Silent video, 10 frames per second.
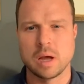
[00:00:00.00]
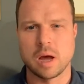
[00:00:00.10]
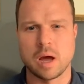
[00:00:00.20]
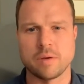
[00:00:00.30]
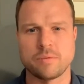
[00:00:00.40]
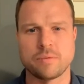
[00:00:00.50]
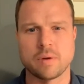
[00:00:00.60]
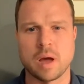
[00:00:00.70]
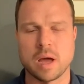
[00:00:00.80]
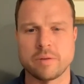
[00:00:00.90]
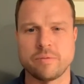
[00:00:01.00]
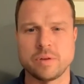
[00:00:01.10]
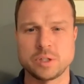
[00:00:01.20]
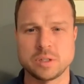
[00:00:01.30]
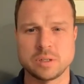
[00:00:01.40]
I've I had a
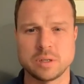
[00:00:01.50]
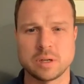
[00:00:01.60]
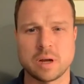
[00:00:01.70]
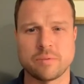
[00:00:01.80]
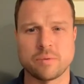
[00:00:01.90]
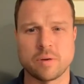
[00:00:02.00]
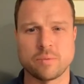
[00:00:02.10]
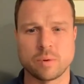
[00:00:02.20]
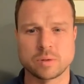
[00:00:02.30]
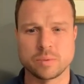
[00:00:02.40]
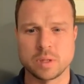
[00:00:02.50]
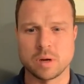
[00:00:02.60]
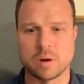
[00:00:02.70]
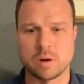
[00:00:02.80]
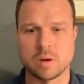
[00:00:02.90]
vision. I've I've worked really
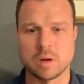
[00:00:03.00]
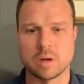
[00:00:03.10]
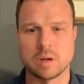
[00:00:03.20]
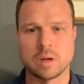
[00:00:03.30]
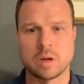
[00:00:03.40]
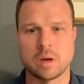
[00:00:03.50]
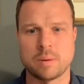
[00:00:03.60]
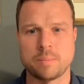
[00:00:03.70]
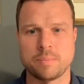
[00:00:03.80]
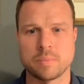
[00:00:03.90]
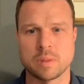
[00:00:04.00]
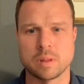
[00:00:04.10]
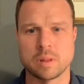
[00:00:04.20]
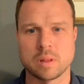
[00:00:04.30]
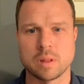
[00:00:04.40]
hard. Um,
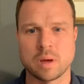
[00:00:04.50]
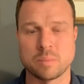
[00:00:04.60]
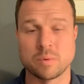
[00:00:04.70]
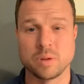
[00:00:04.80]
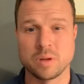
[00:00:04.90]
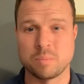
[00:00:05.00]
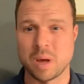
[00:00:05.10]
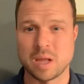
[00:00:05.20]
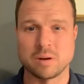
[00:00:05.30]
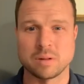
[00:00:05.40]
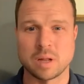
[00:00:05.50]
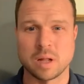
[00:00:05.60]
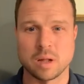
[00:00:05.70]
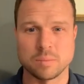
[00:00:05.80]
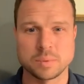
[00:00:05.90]
I'm a really good painter. That
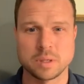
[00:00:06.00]
helped.